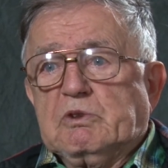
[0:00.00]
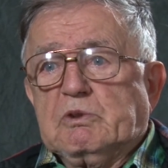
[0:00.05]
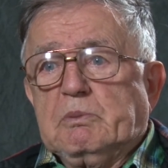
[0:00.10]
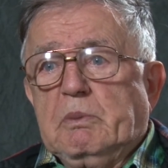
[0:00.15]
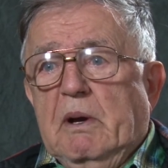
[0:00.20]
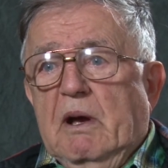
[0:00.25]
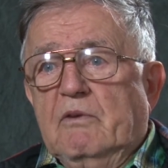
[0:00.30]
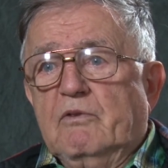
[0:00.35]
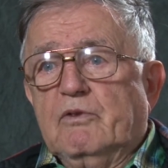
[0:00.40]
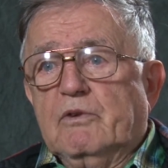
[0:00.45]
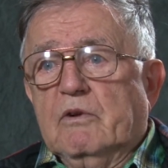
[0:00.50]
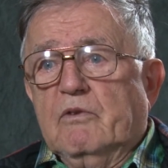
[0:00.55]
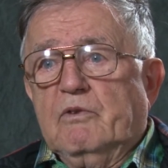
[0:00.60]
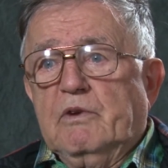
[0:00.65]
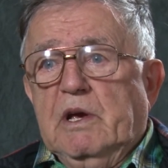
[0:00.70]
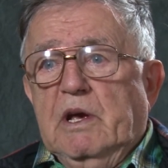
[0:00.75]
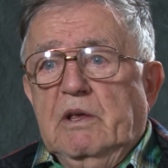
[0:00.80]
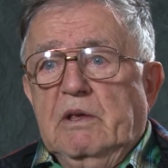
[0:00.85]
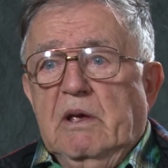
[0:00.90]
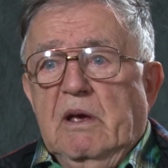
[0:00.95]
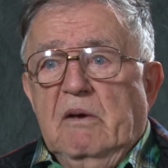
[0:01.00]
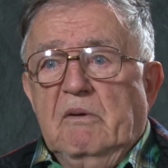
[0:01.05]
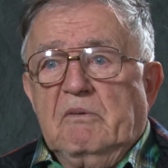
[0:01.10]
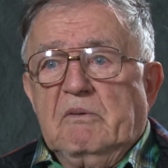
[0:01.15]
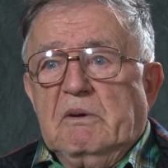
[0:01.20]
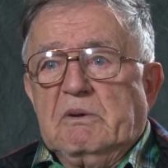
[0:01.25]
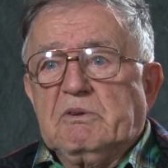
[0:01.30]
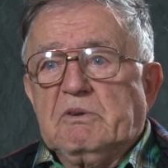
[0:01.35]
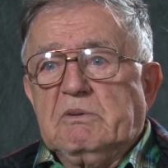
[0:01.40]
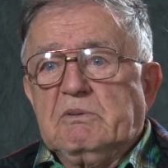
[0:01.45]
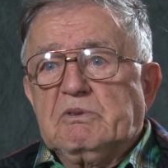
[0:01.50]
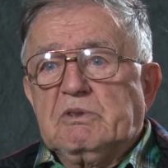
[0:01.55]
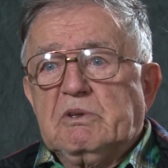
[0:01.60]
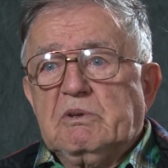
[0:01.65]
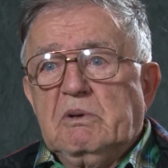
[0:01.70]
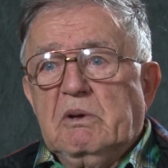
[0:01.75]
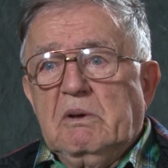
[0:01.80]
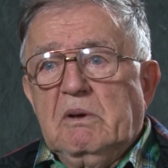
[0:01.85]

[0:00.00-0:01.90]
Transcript: spot for the Vietnam veterans.